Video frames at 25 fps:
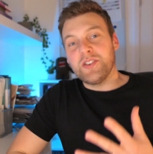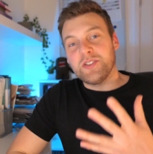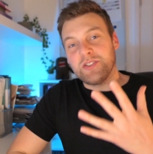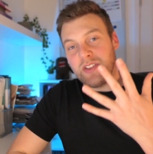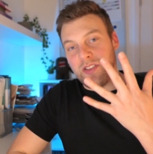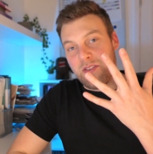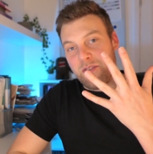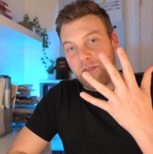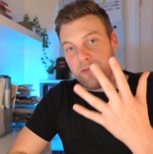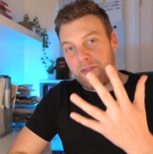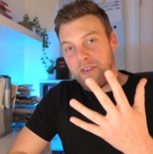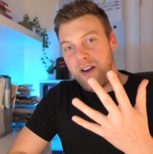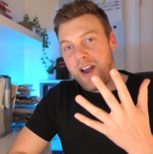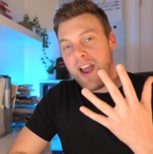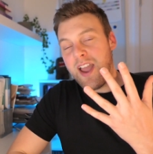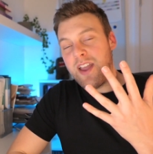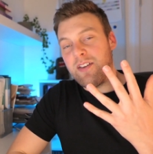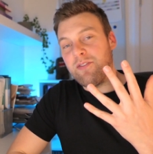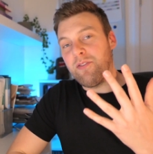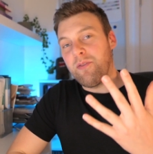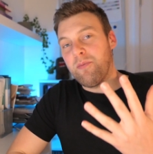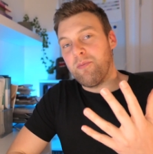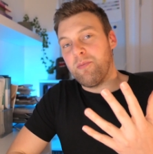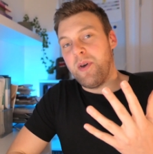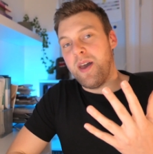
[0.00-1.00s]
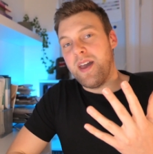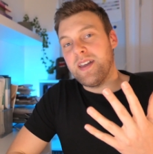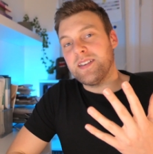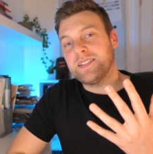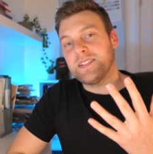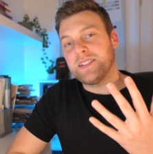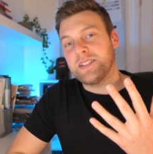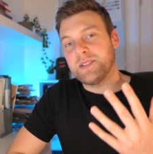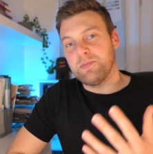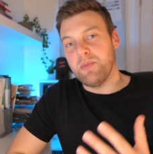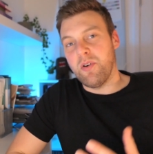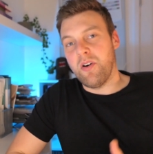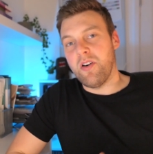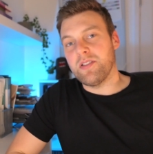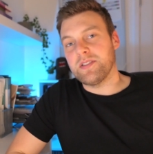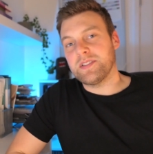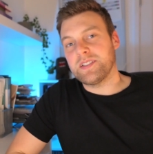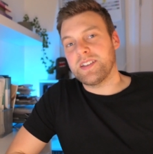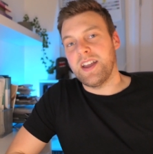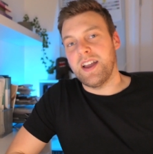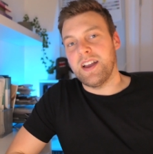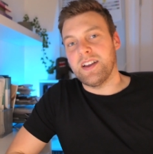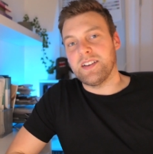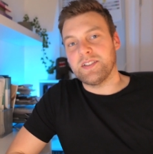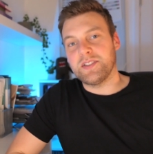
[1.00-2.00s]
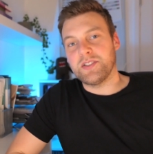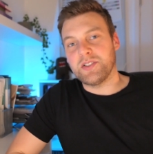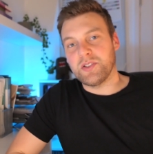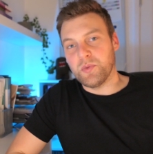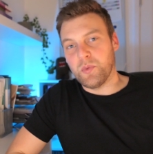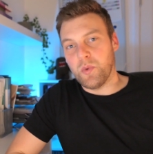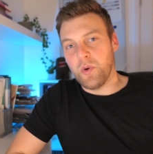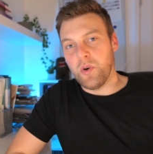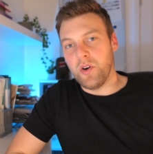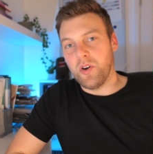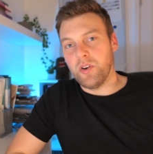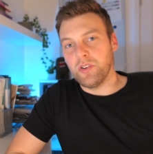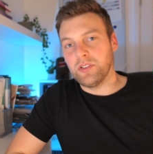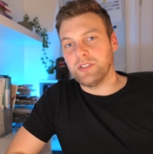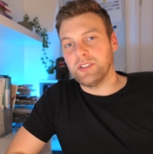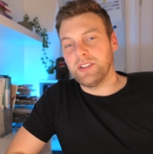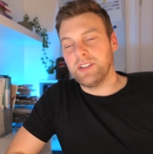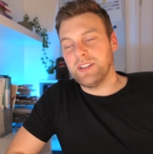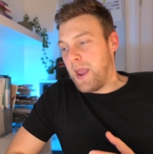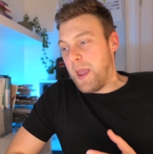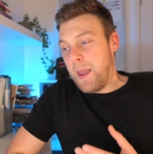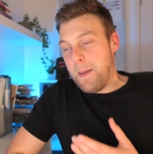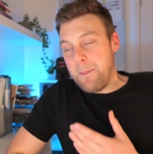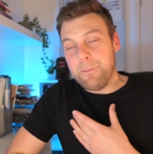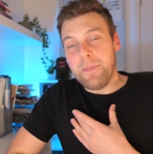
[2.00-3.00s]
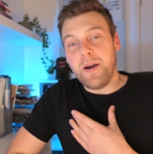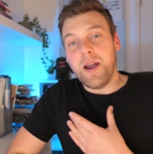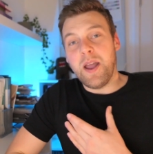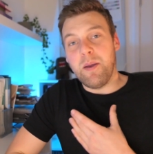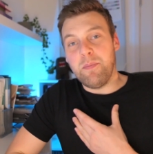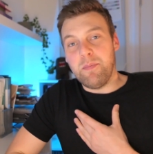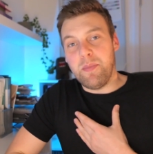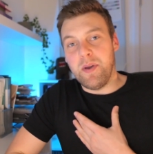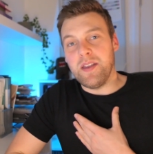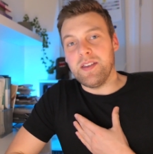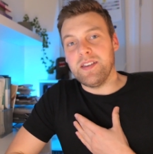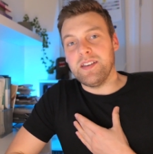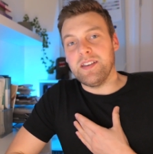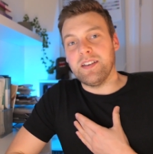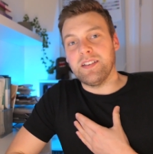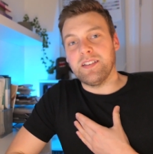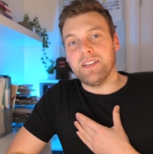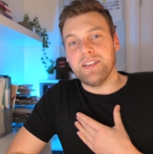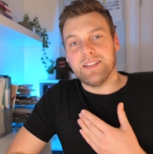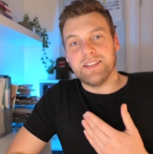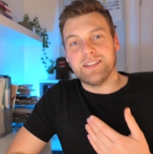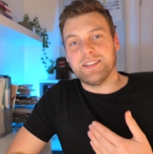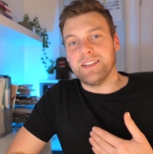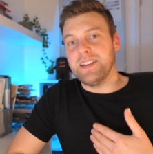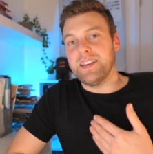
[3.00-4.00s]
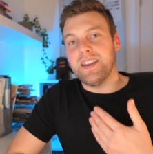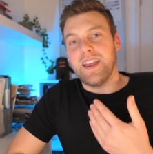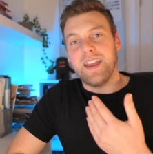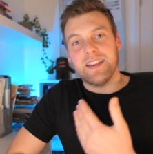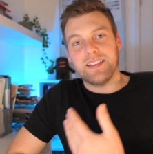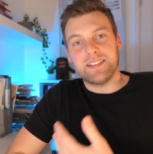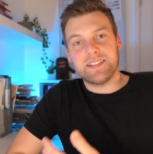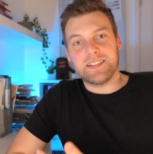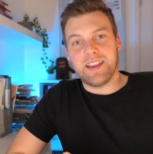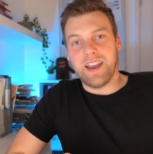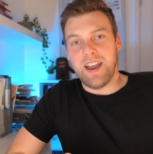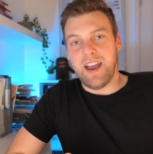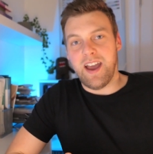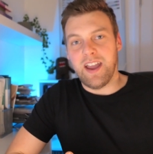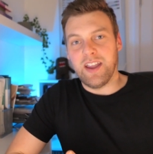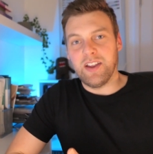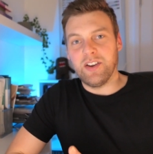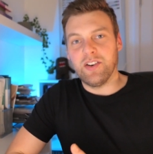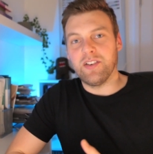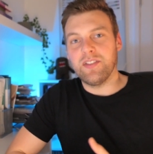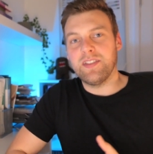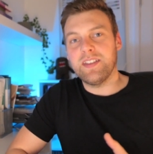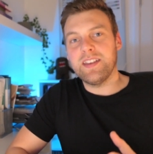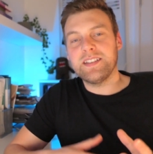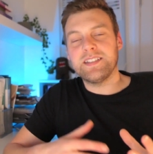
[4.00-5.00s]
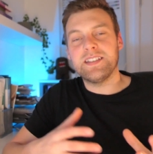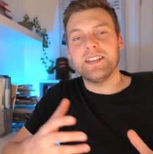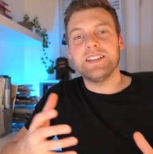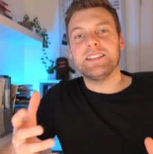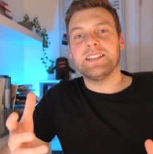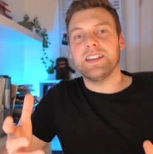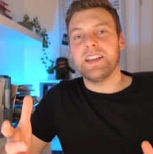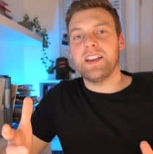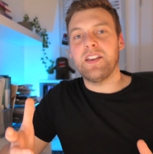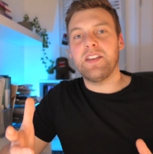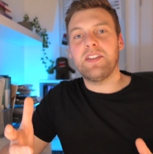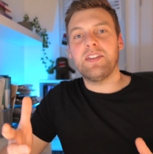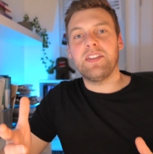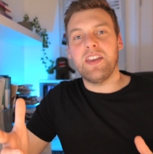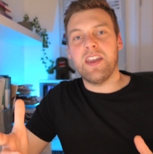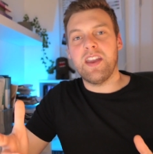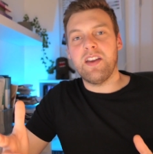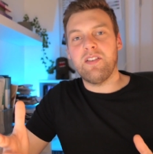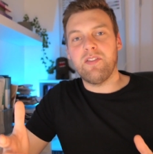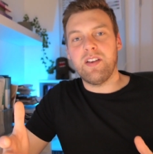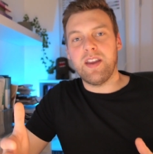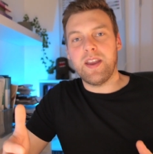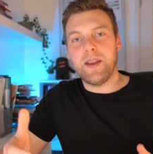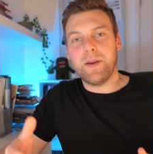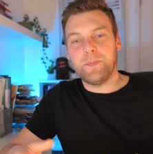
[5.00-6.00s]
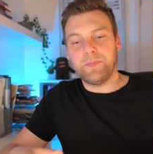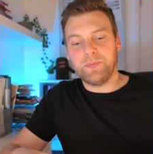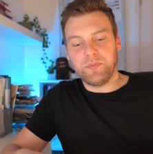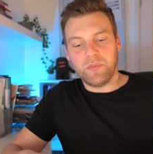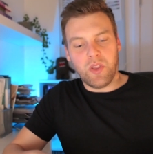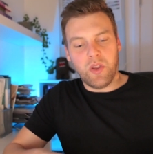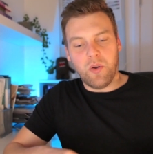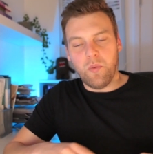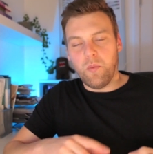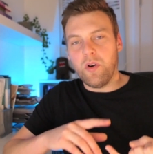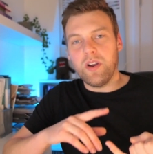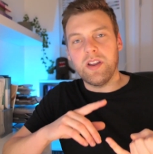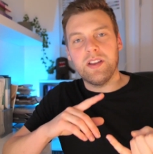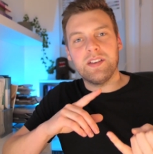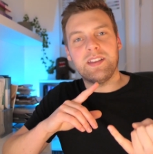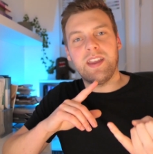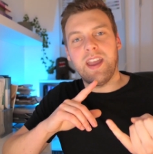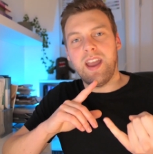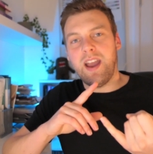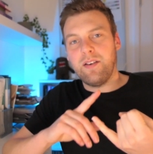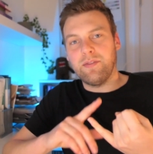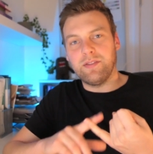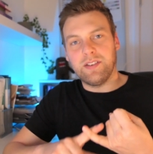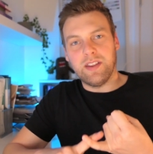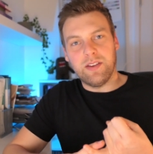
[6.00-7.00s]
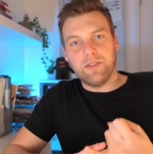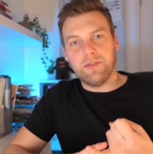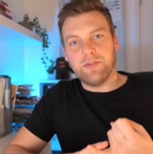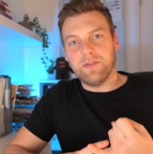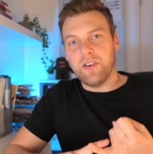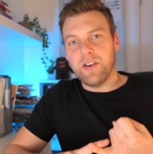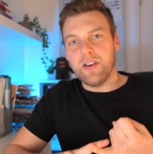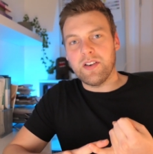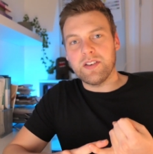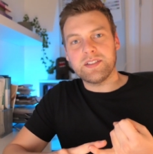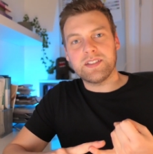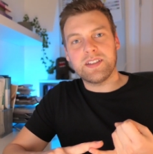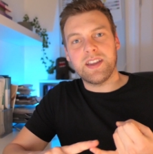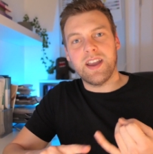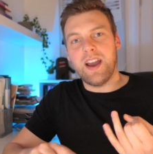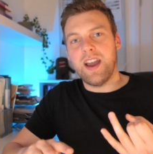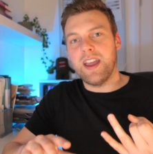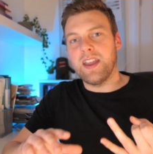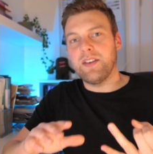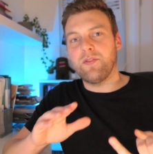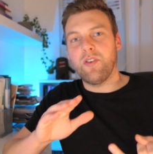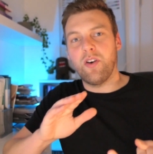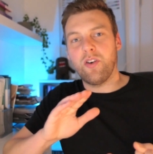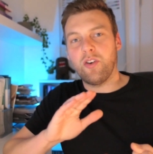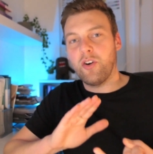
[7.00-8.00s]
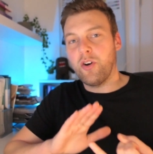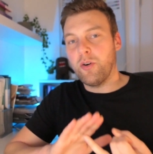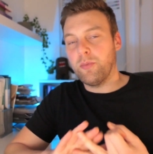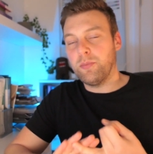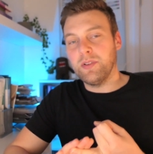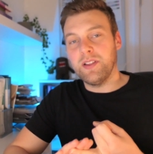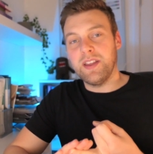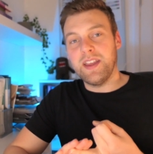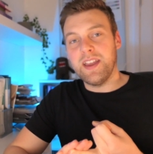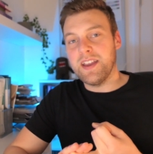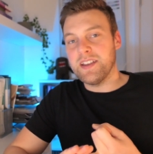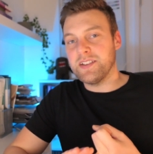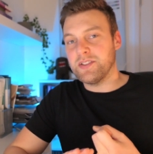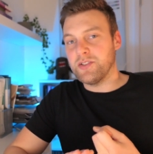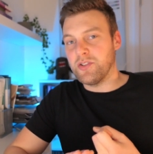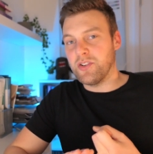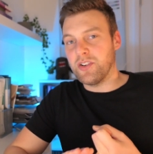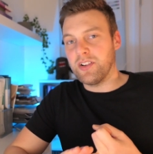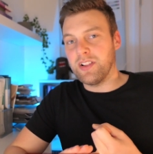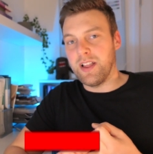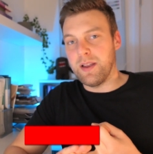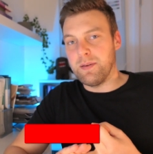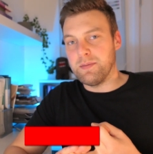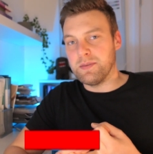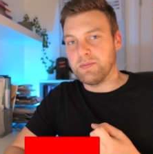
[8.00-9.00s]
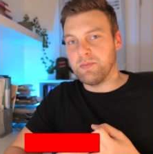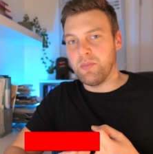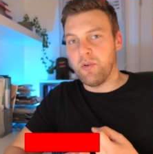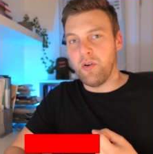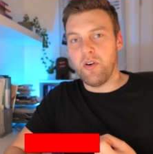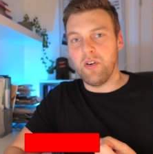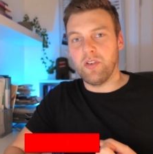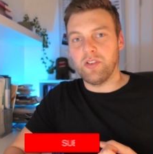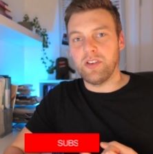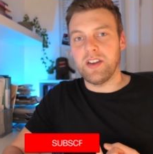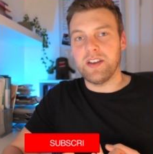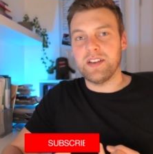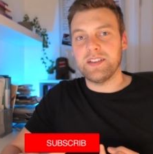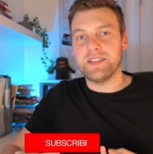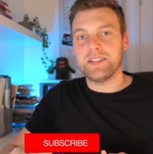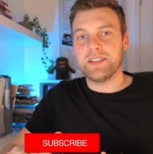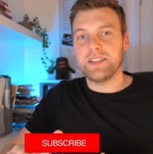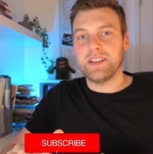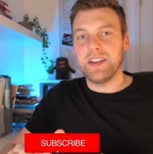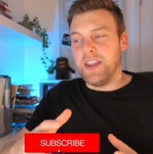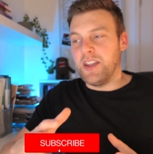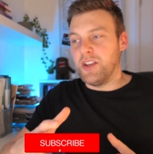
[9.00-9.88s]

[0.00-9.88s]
So the 5 best sports cars to own, in my opinion, as the next car. You know, this is, in a theory, what you'd get after your first car. You've got a couple of years no claims bonus.